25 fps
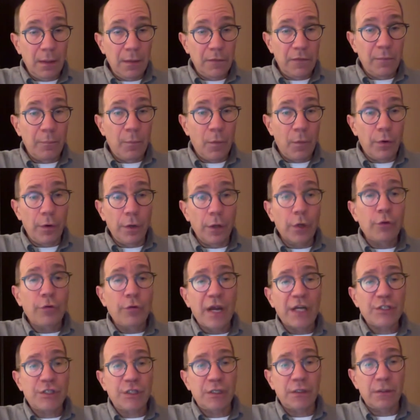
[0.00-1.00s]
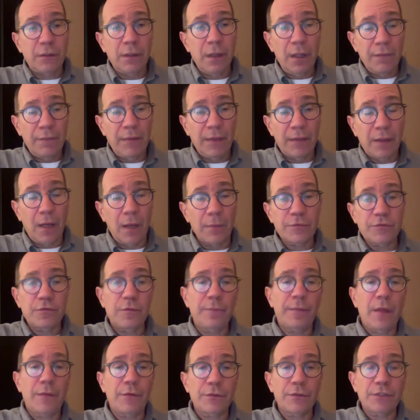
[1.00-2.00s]
the more aggression that comes
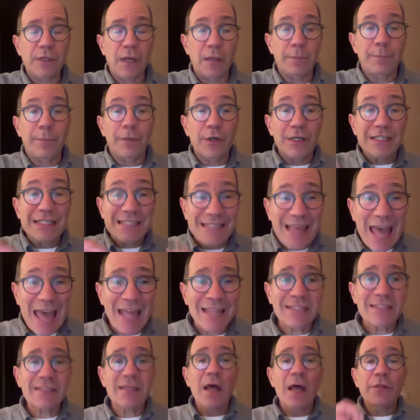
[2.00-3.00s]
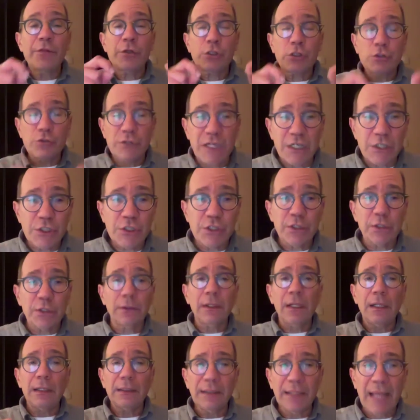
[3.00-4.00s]
from the other side, because that's the
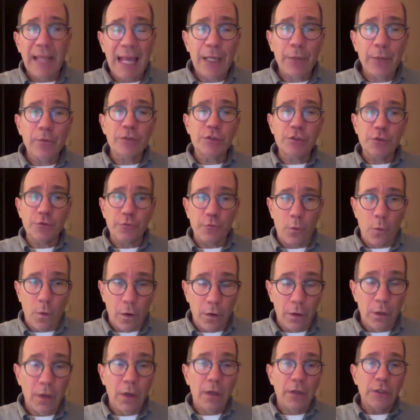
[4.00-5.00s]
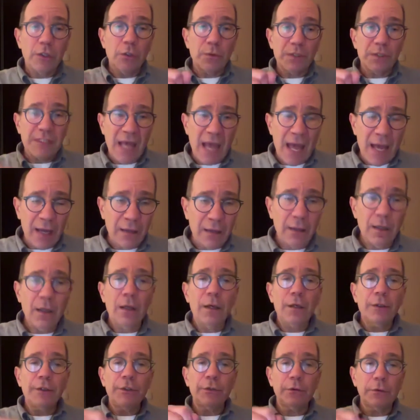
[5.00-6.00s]
traditional language of war. You attack,
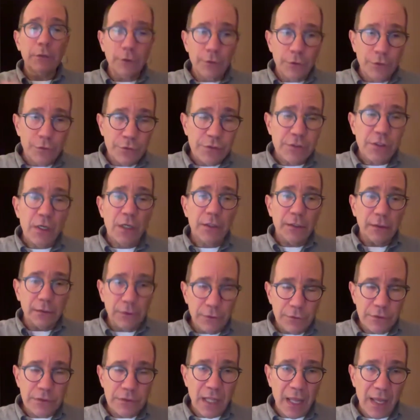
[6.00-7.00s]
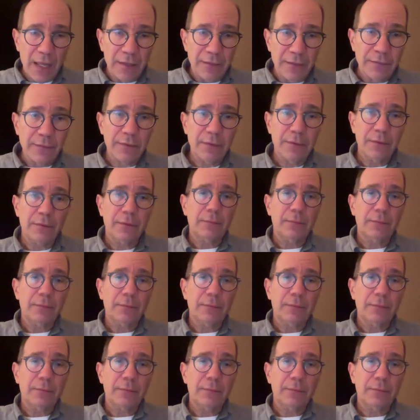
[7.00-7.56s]
you lose land.